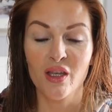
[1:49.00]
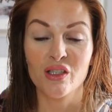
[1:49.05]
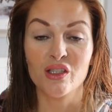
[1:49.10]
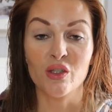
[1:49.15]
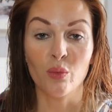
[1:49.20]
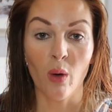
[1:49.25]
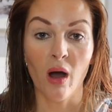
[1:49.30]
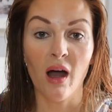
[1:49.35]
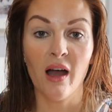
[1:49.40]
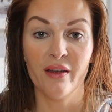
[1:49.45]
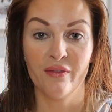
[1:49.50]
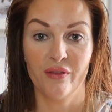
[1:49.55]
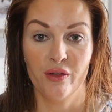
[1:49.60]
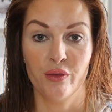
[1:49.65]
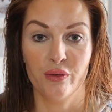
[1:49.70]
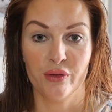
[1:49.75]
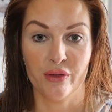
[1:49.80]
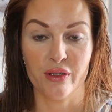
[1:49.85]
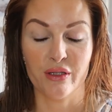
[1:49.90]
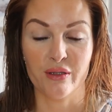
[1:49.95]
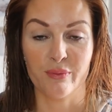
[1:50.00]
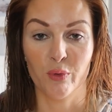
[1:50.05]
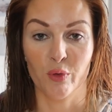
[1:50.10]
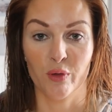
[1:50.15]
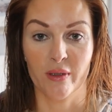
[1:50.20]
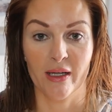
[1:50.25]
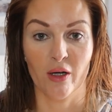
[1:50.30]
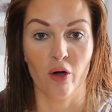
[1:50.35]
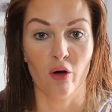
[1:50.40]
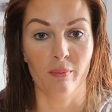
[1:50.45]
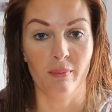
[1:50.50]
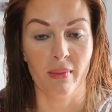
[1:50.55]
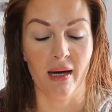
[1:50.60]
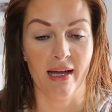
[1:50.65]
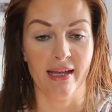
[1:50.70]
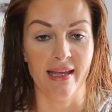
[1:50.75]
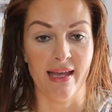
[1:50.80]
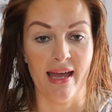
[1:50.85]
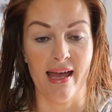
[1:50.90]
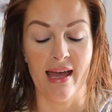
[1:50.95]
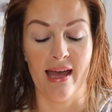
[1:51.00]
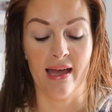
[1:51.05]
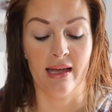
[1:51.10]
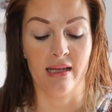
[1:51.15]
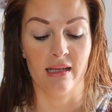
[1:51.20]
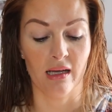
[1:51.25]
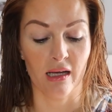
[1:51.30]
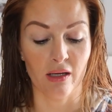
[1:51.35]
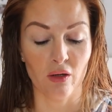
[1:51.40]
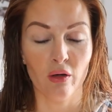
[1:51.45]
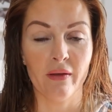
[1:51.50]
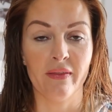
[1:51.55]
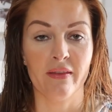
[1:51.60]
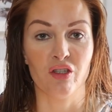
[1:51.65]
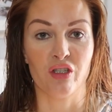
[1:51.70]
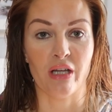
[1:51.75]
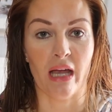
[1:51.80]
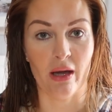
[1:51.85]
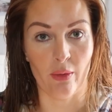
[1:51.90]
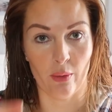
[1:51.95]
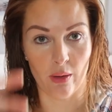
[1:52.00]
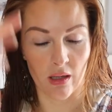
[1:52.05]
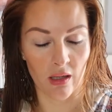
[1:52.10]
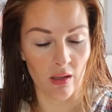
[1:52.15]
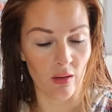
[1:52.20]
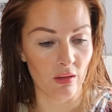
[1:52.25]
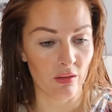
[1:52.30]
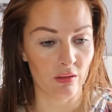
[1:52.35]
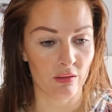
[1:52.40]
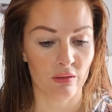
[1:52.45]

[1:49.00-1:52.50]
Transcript: So what I've used this morning on my hair, I got in the shower,